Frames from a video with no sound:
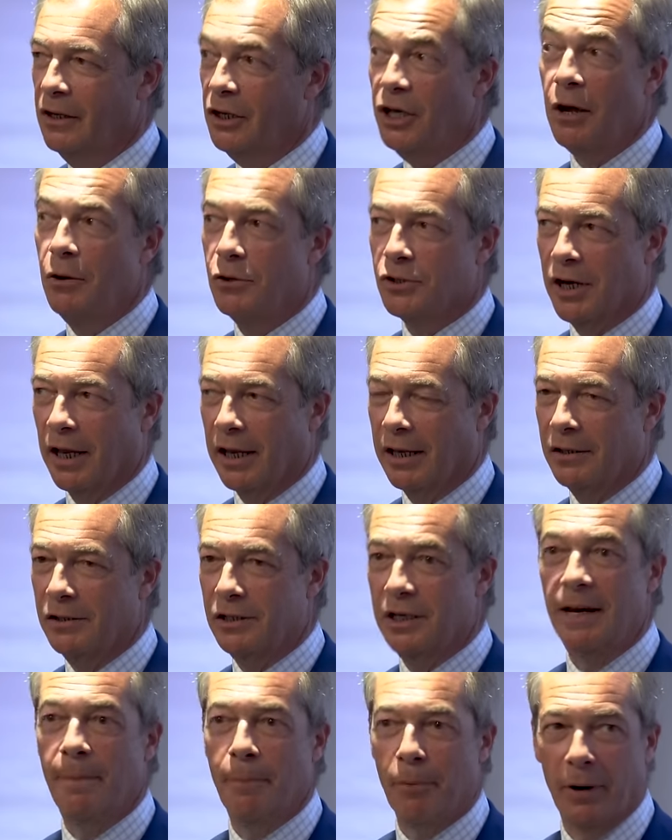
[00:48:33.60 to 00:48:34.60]
Hugely,
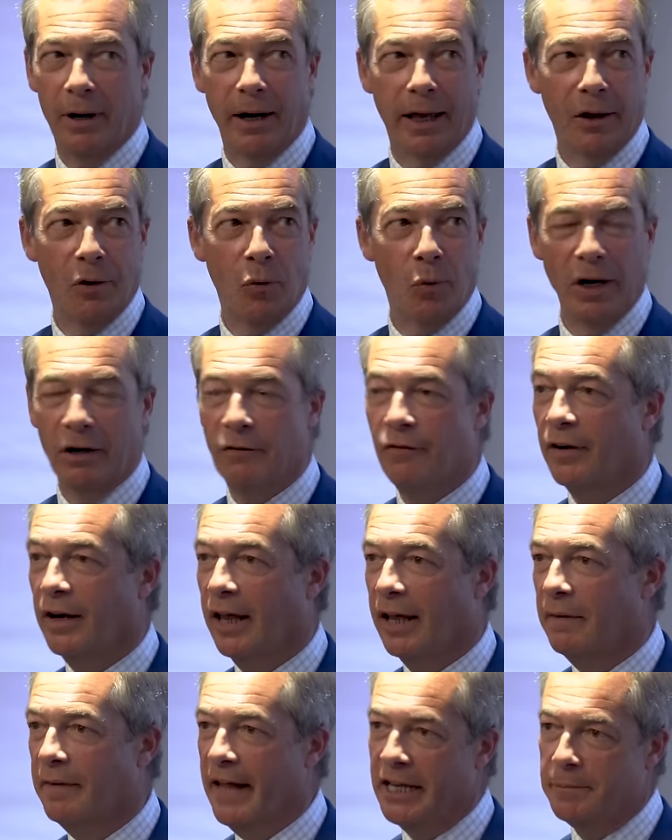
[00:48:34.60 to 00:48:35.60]
deliberately,
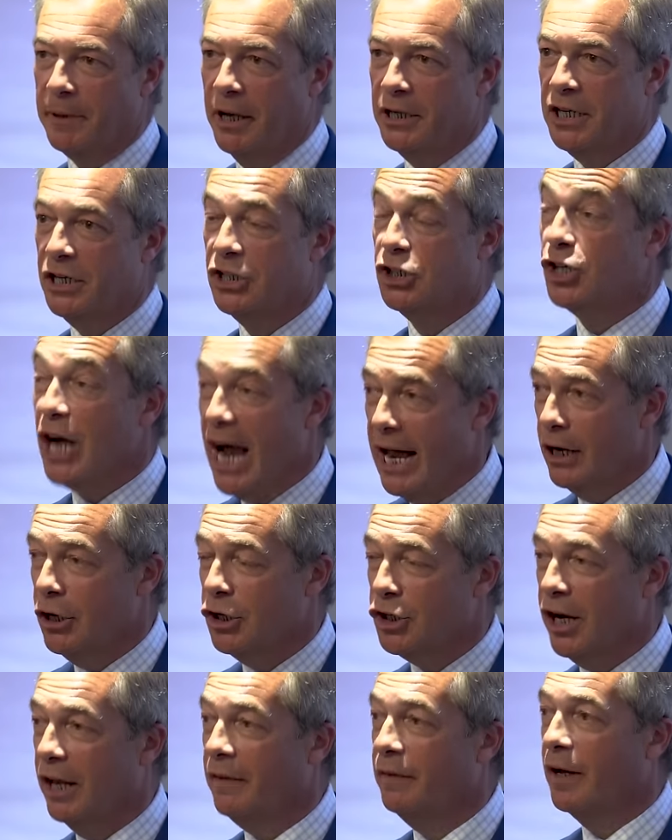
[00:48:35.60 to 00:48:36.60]
willfully. That's because he's
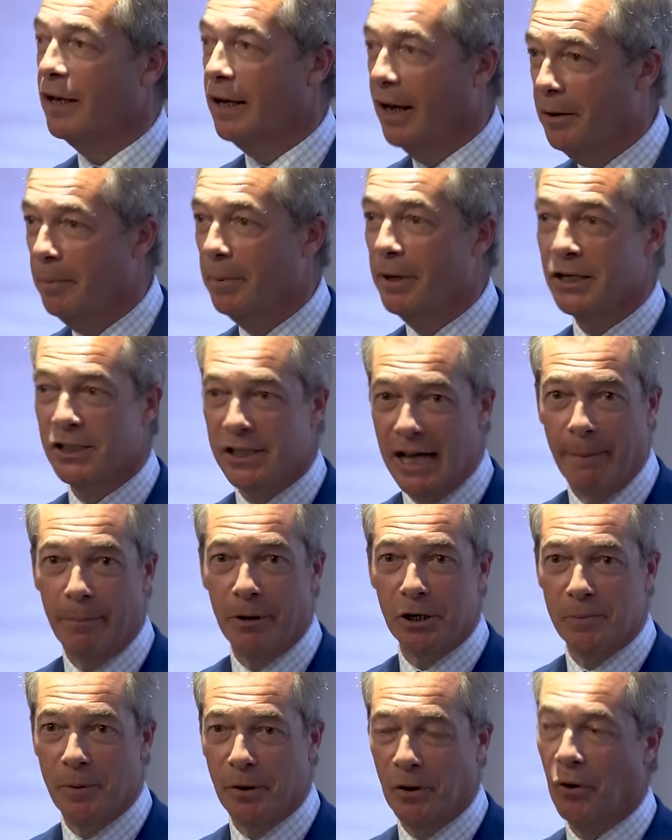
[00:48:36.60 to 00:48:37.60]
challenging the global
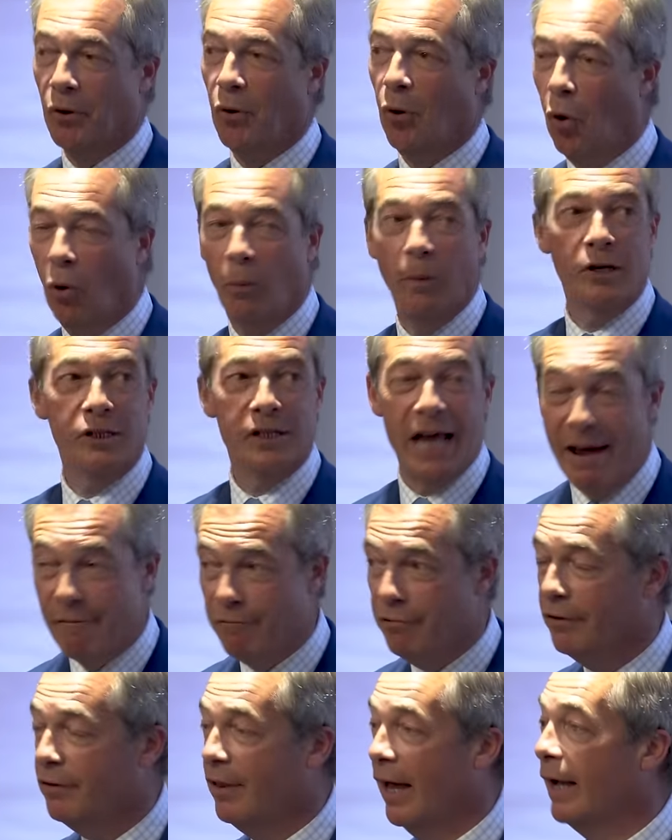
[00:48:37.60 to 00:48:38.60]
establishment on almost
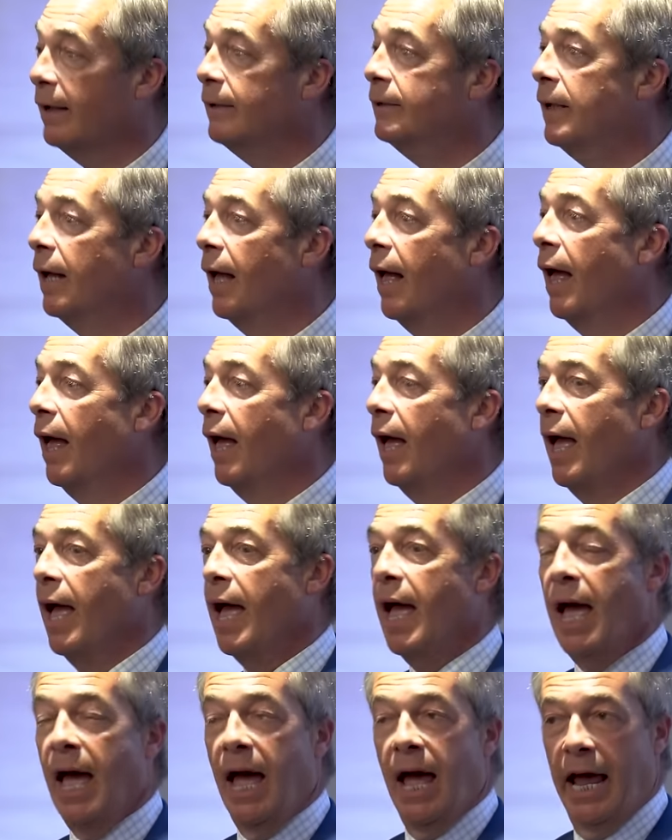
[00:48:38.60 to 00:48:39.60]
everything.
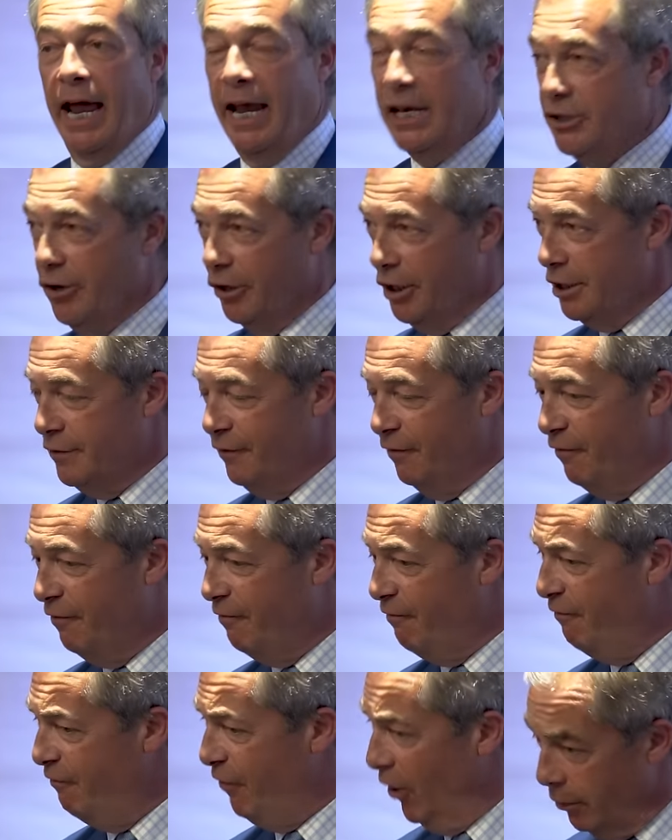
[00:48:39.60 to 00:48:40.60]
He's got his
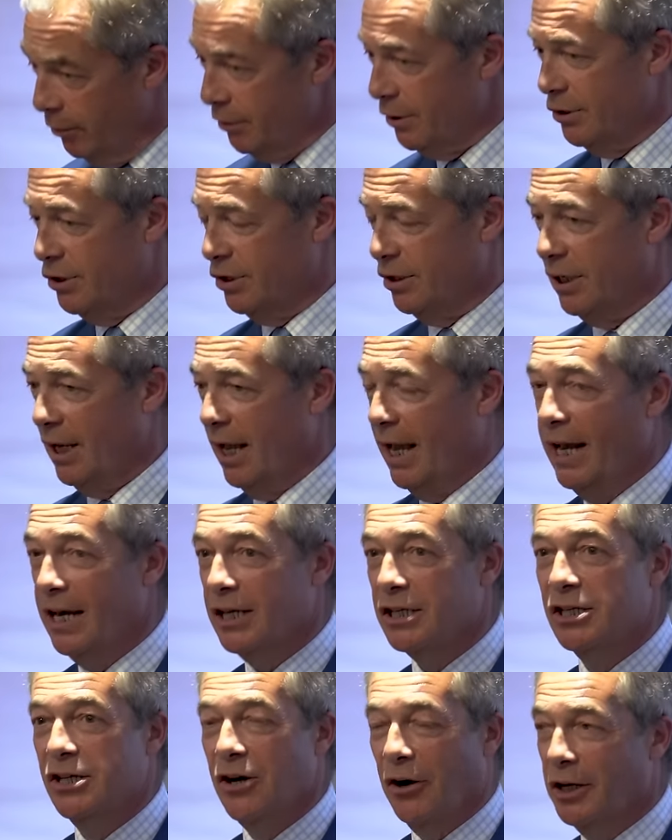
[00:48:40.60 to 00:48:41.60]
faults,
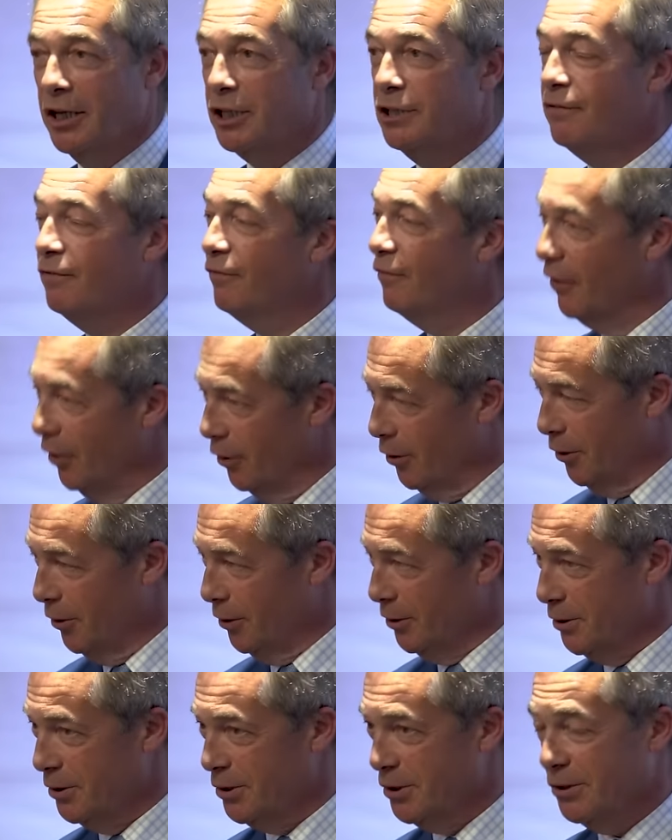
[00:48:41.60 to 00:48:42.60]
he's got his
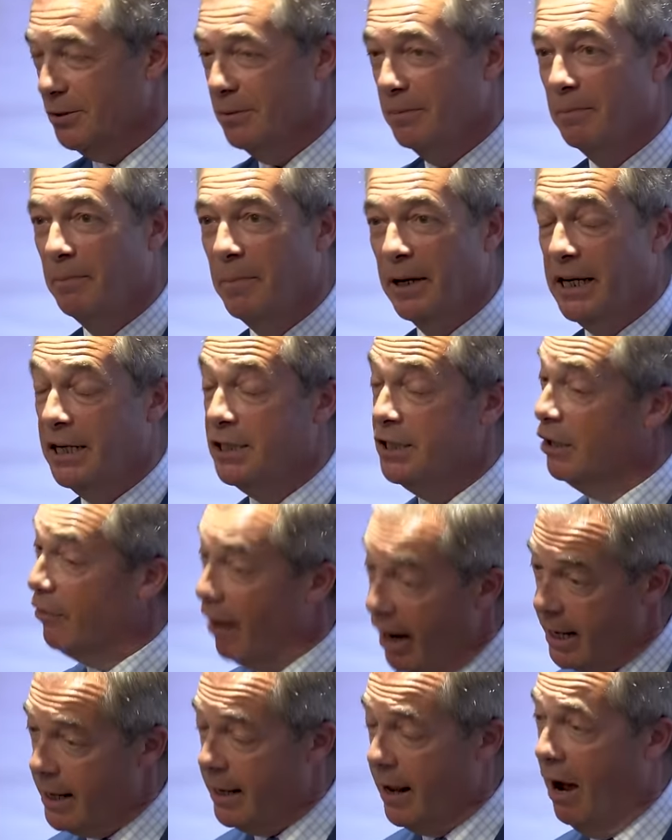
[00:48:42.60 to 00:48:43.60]
flaws, but he's a
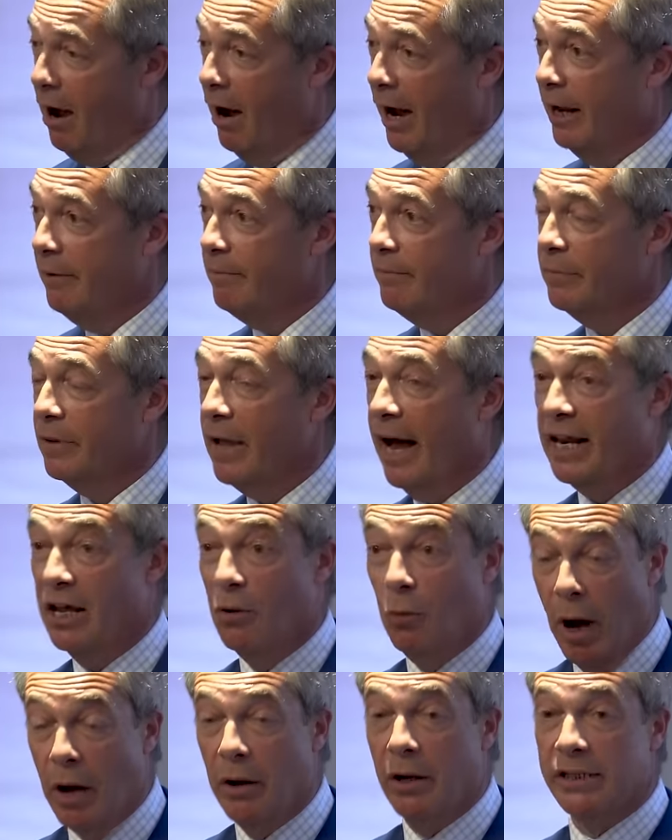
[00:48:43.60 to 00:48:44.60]
great guy and
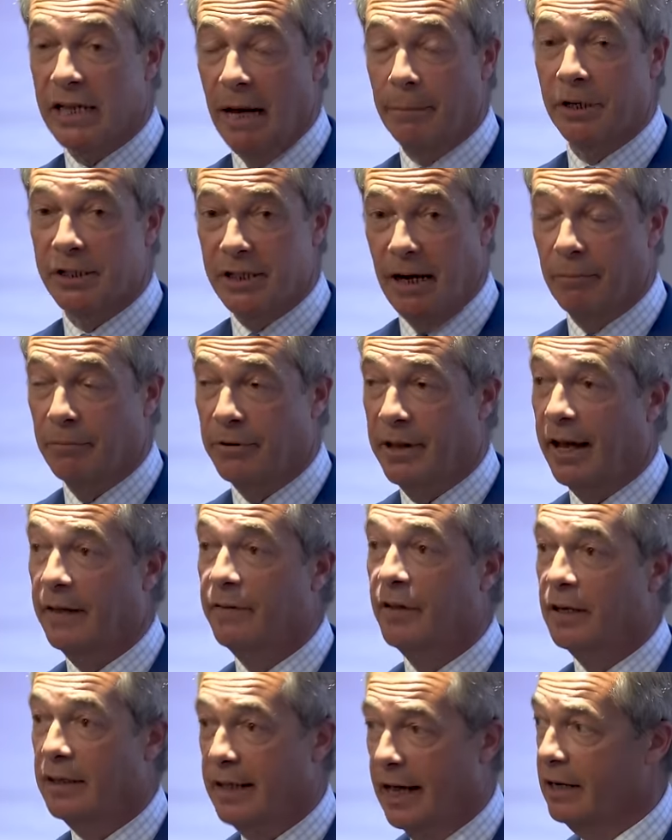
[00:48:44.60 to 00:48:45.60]
he woke us up to
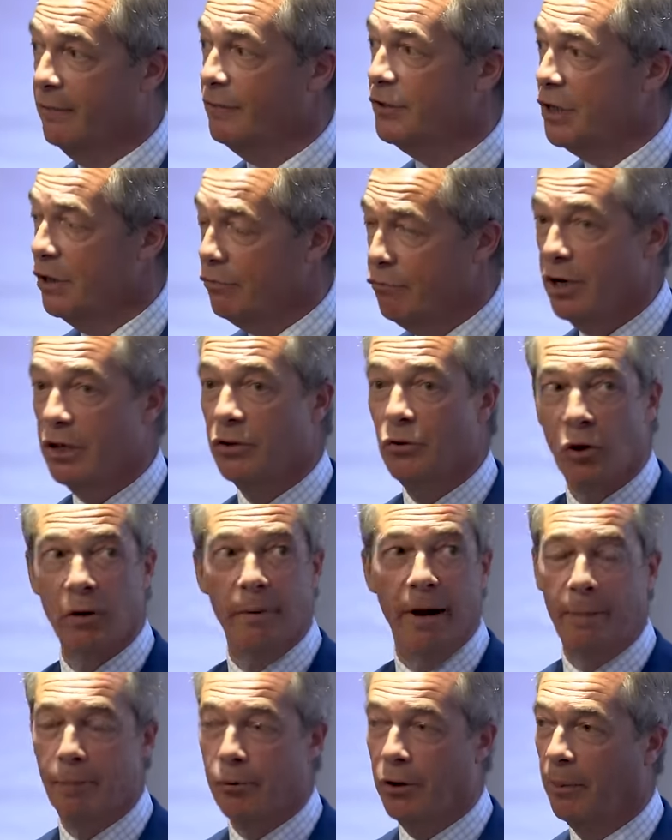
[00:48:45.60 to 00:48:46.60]
something that none of us had really thought
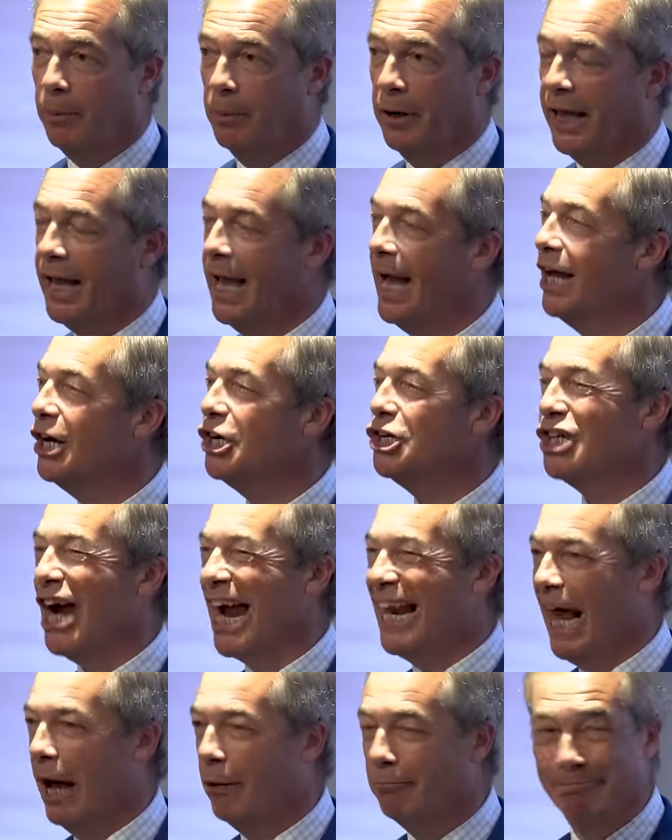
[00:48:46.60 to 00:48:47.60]
about properly
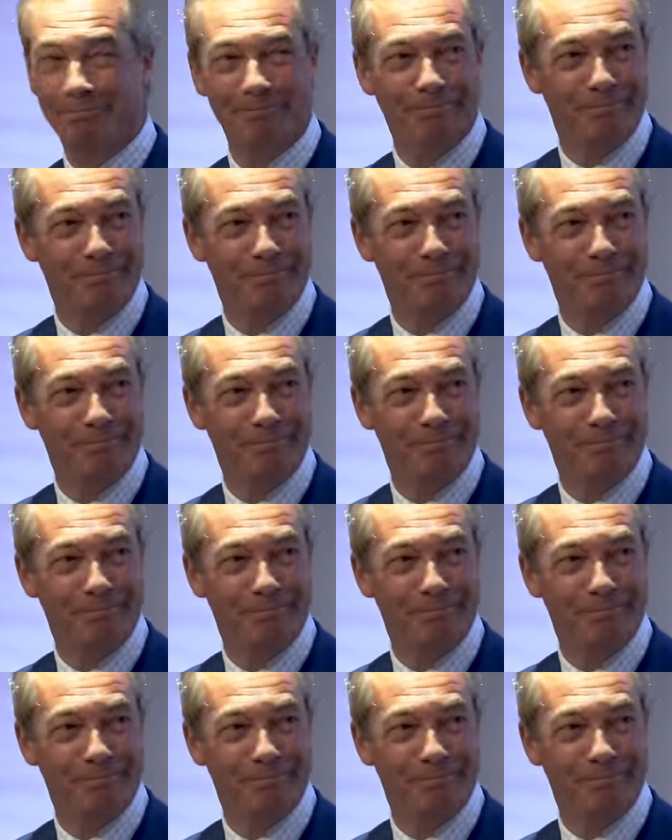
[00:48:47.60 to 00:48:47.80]
China.